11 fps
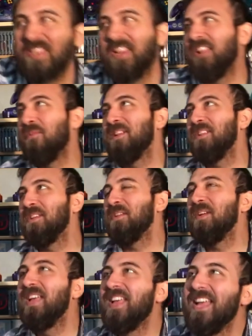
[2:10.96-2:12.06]
sale I went
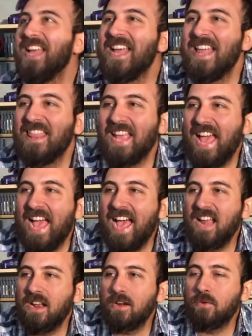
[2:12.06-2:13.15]
to, they
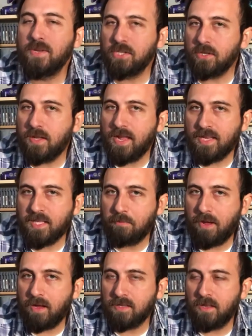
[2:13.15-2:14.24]
had an original
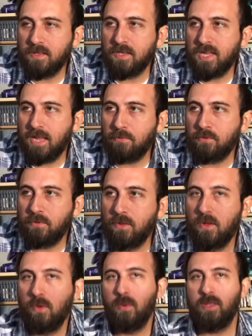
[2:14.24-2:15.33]
Xbox on the table
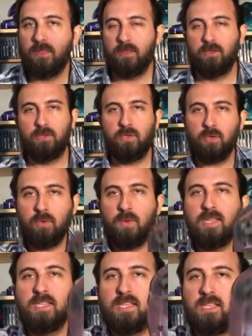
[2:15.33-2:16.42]
with two
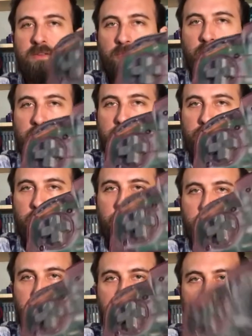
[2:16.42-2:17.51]
N64
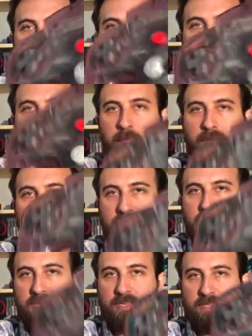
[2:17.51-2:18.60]
controllers with really bad
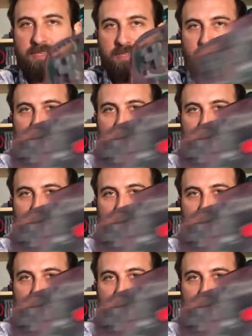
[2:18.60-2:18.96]
sticks.